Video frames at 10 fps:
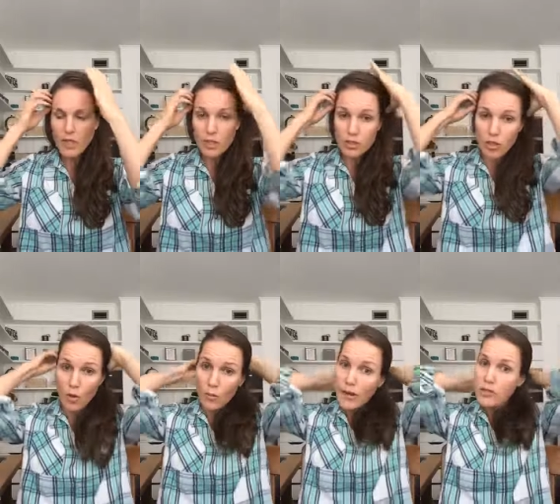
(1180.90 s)
So
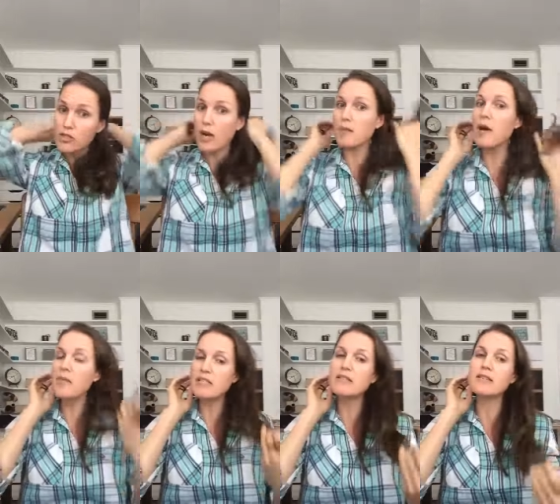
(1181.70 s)
when I started my
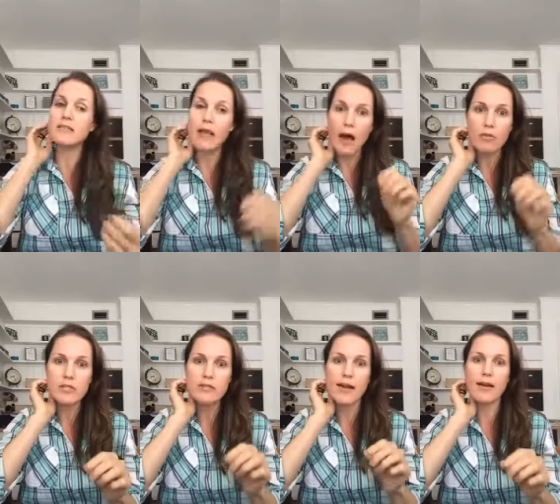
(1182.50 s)
business, that
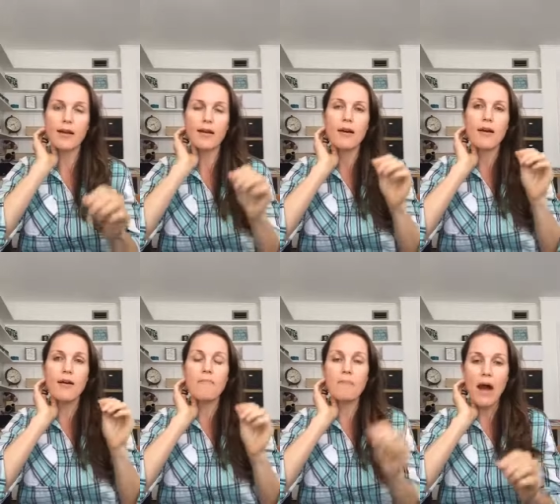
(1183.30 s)
was like
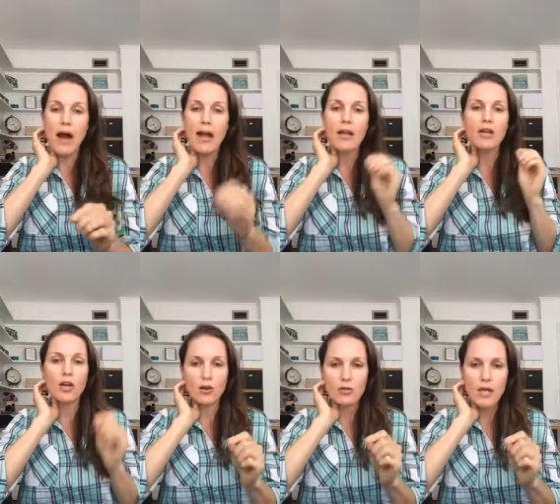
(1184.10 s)
my
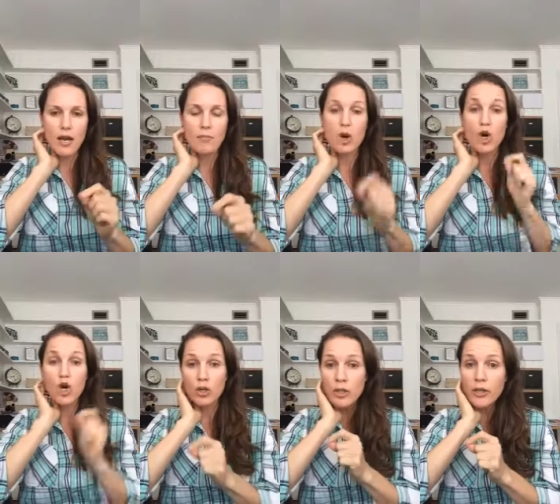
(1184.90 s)
go time.
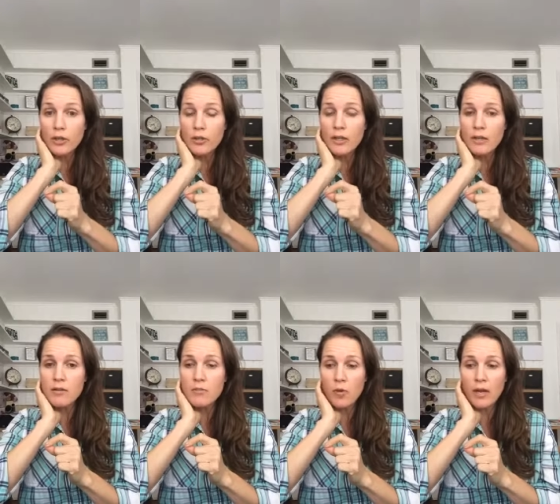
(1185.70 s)
Early in the
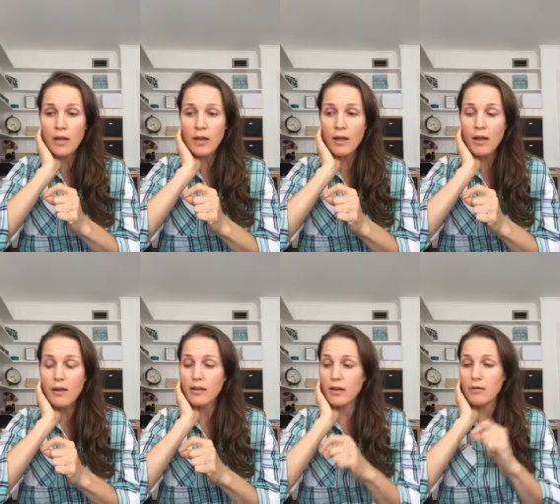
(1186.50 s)
morning,
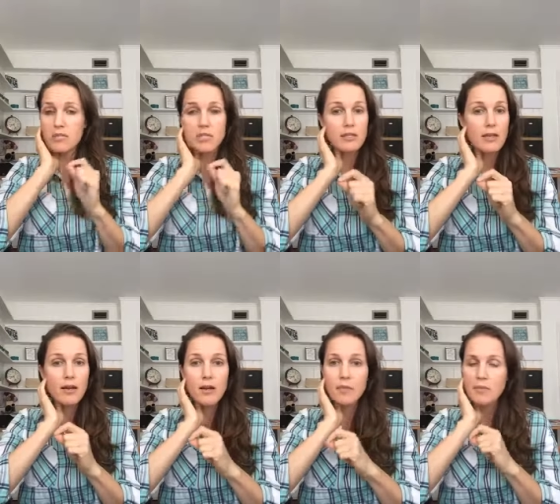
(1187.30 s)
like I would just get
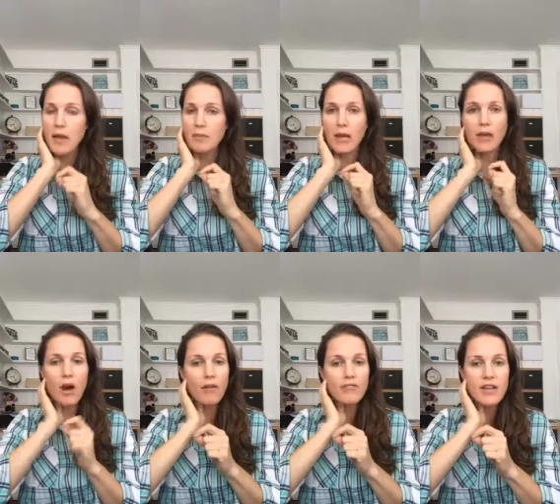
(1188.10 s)
up and make my
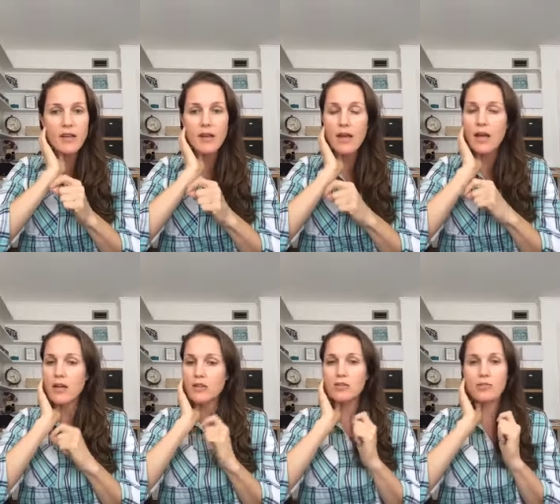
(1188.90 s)
coffee
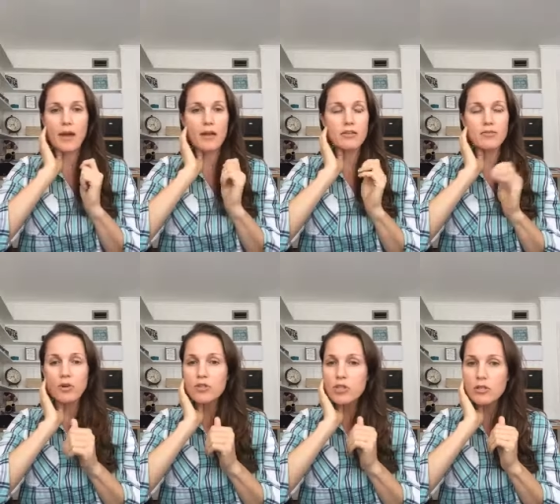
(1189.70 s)
and do my
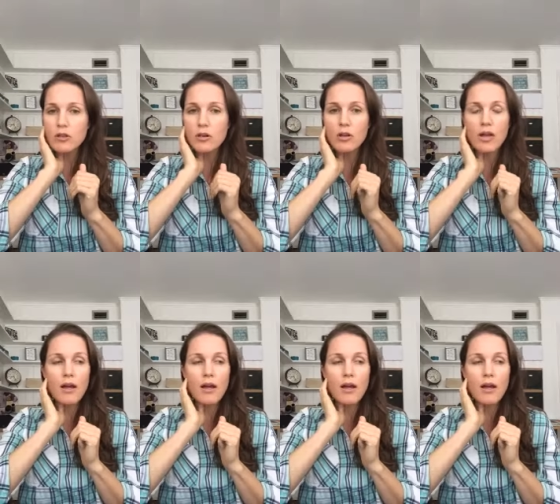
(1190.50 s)
devotional,